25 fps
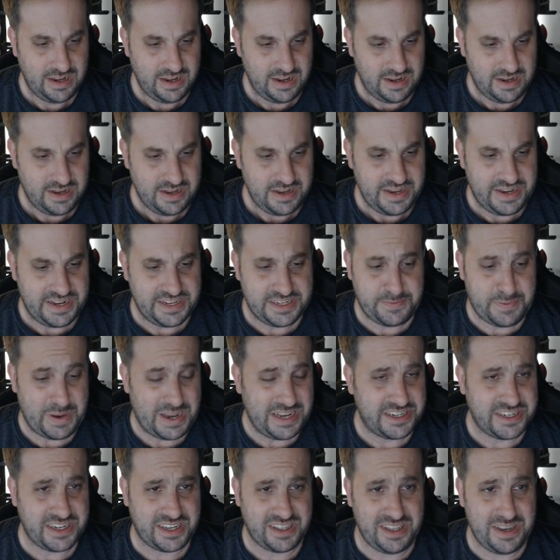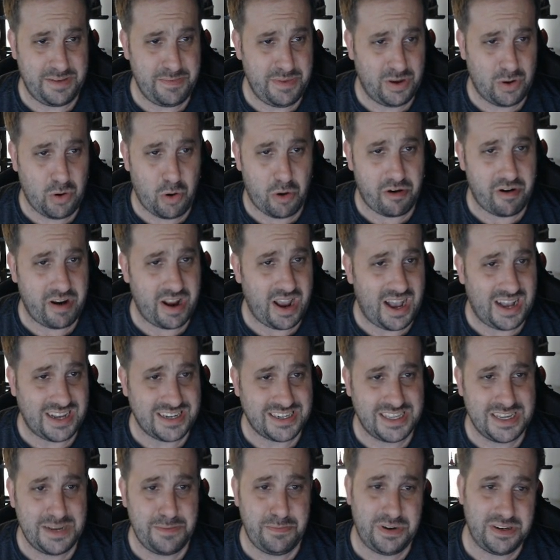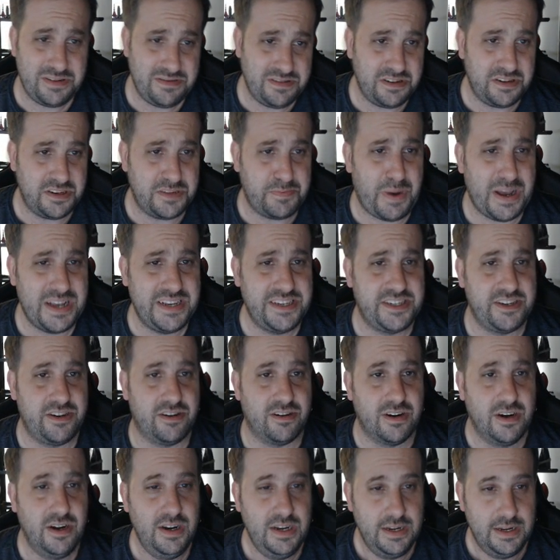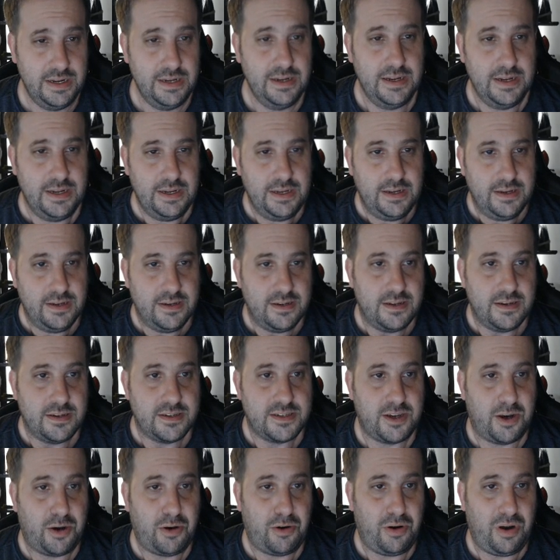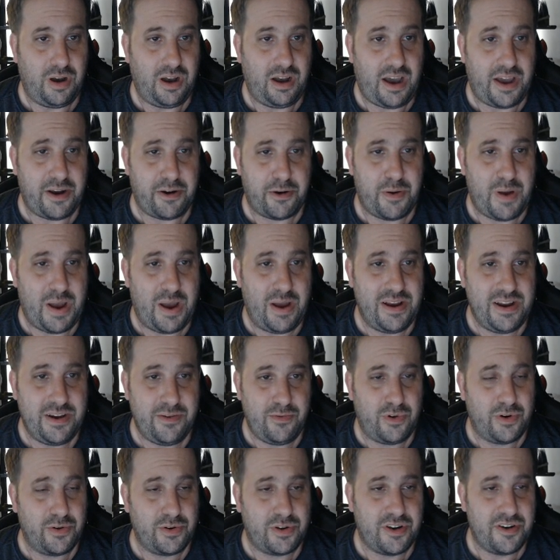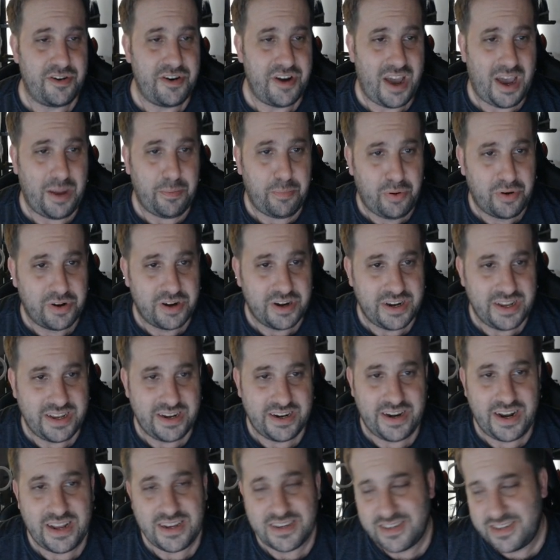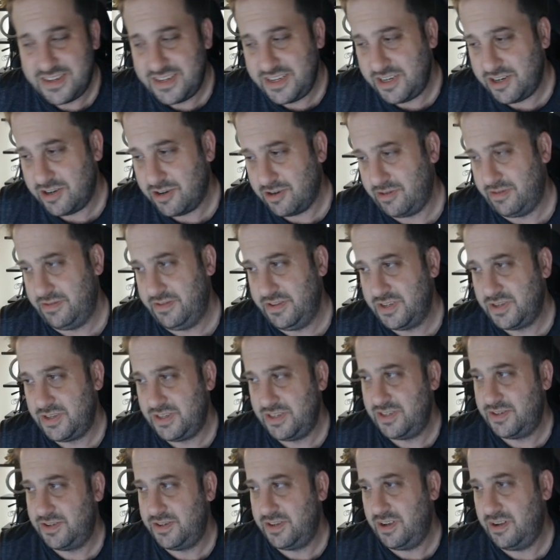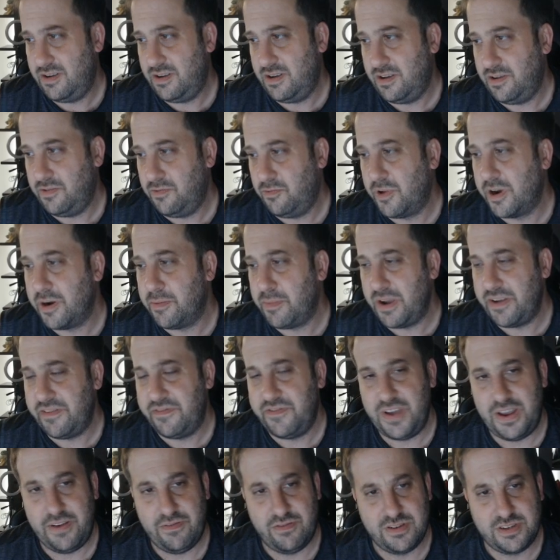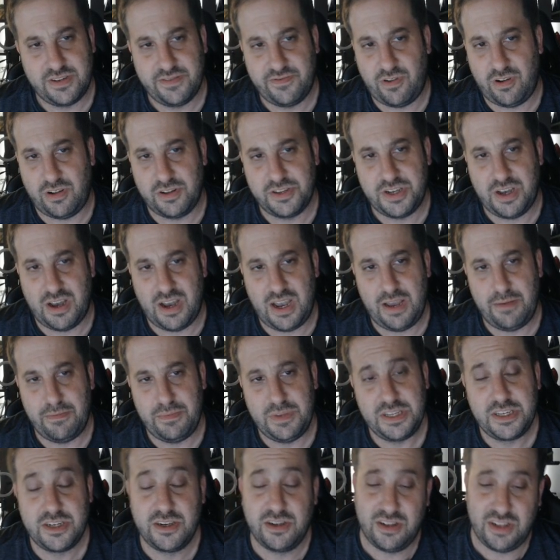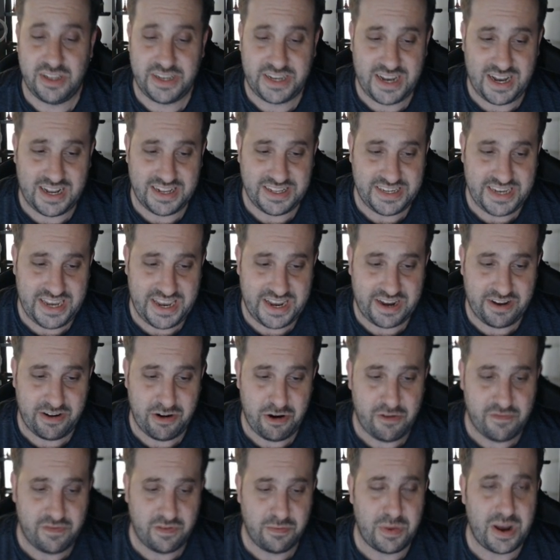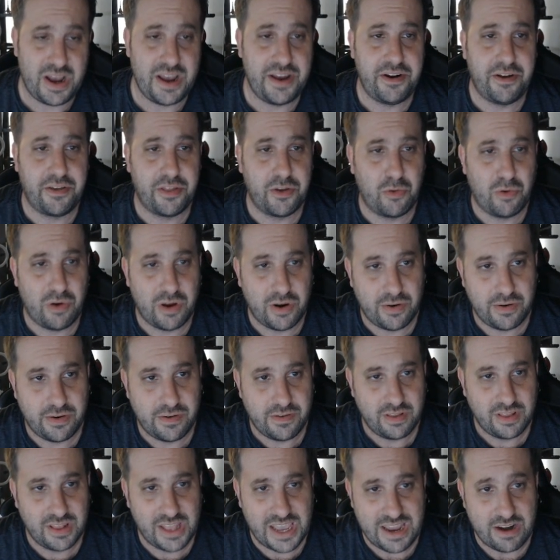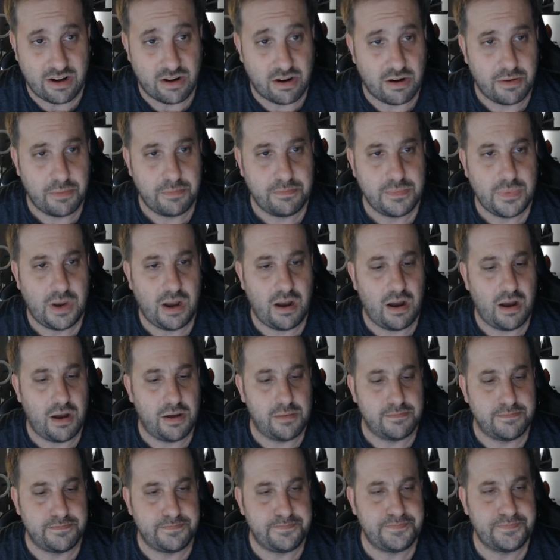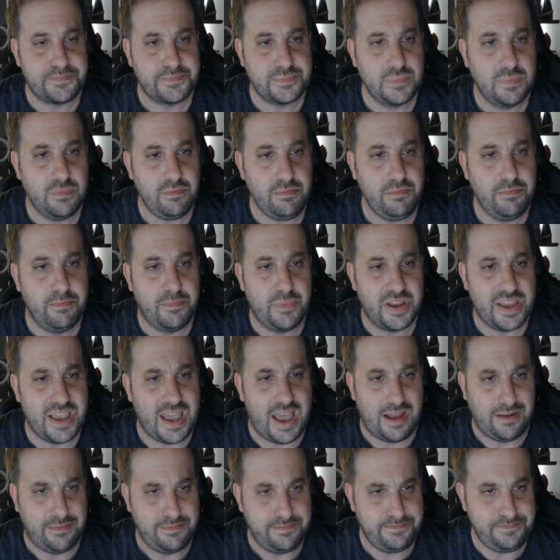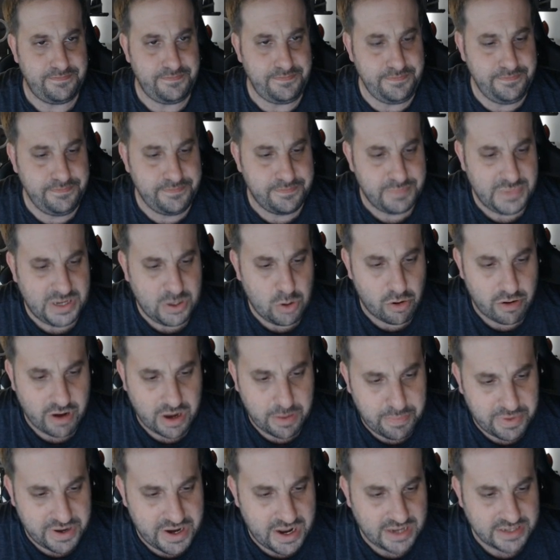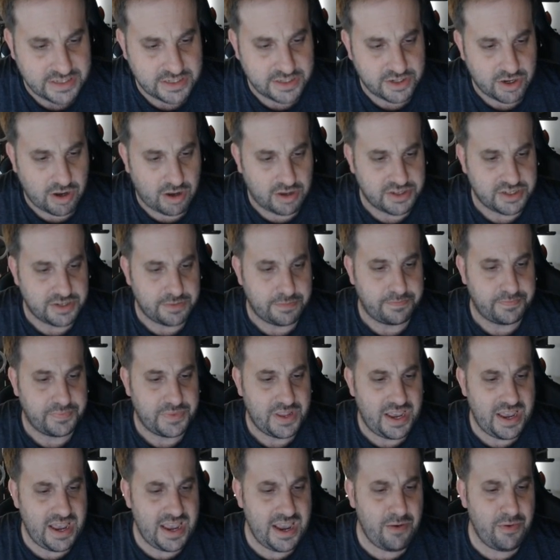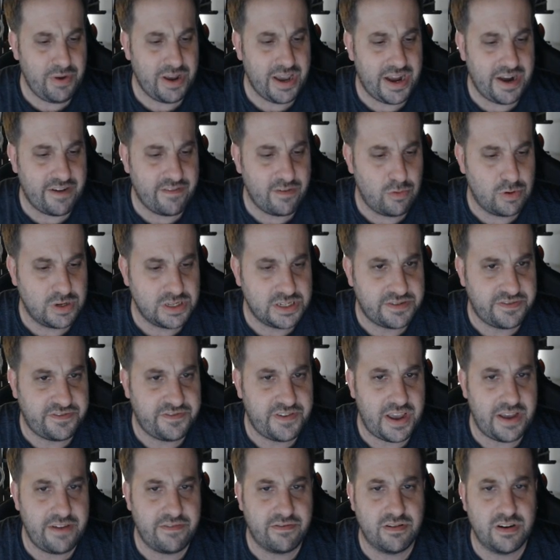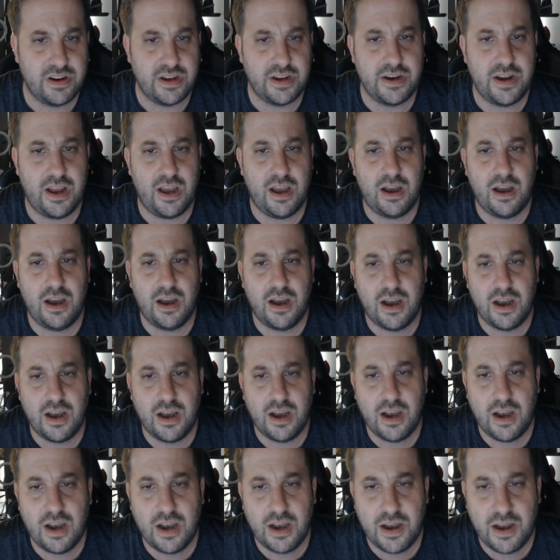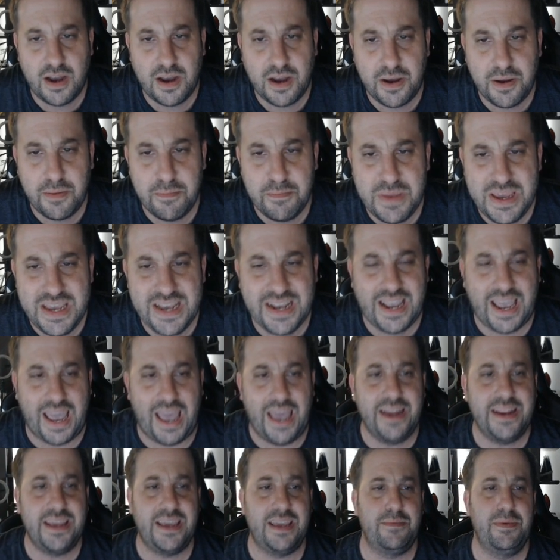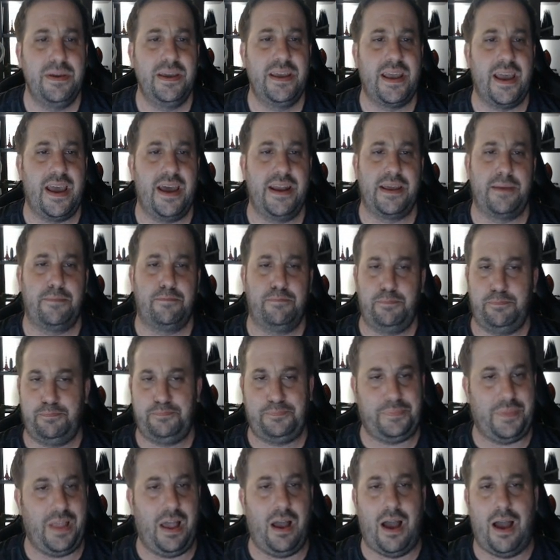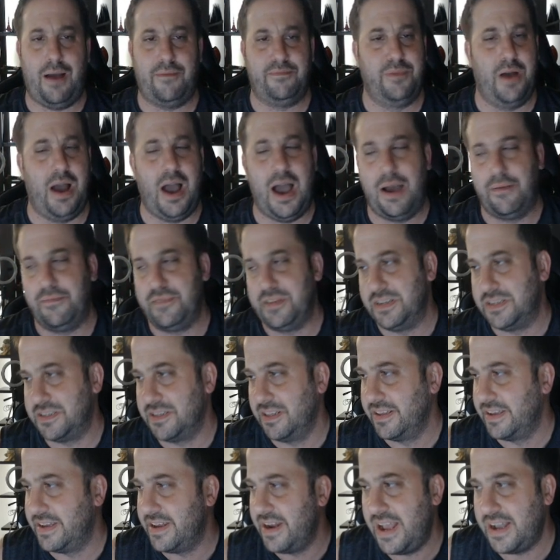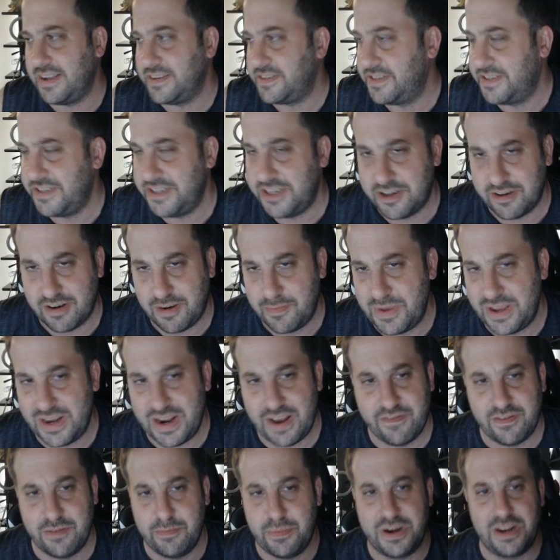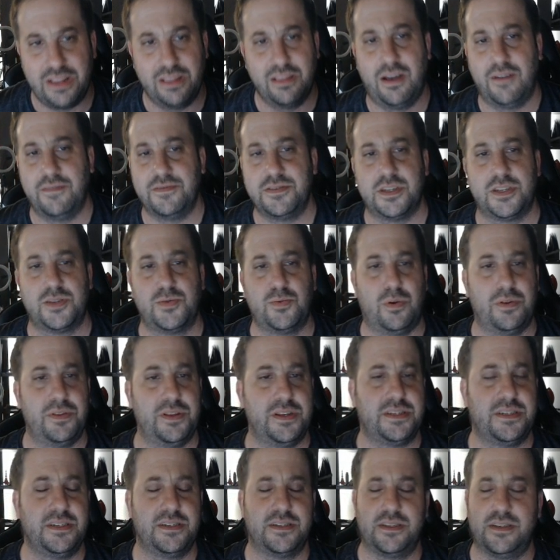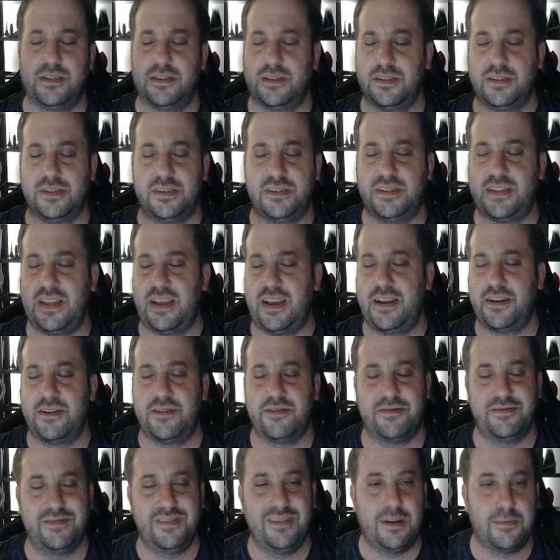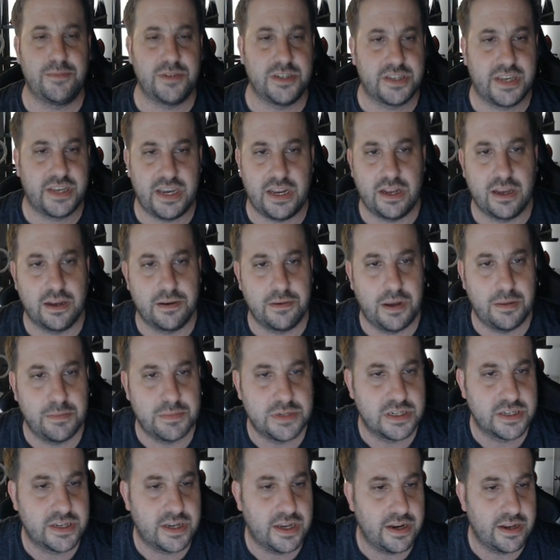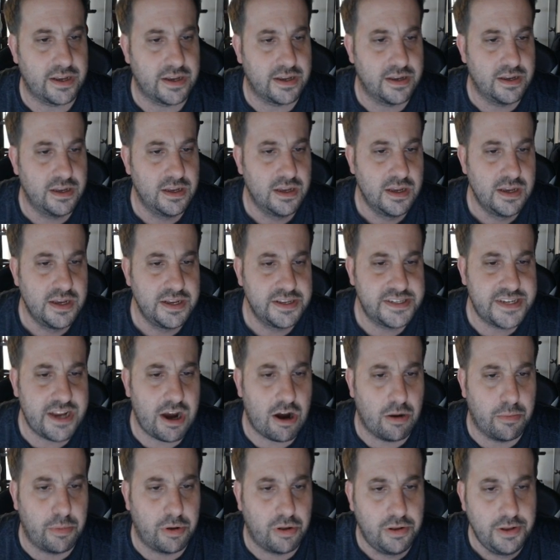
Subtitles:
It's basically mi goreng asli, but spicier. So I don't know how anyone could not put it in an S tier. This is one of my favorites of all time until it got taken over by another one later. But yeah, mi goreng pedas is awesome. And we got everyone's favorite, mi geri. Mi geri, obviously an S tier. I mean, everybody loves this one. This is the standard. I'm just kidding. I'm just kidding. It's terrible.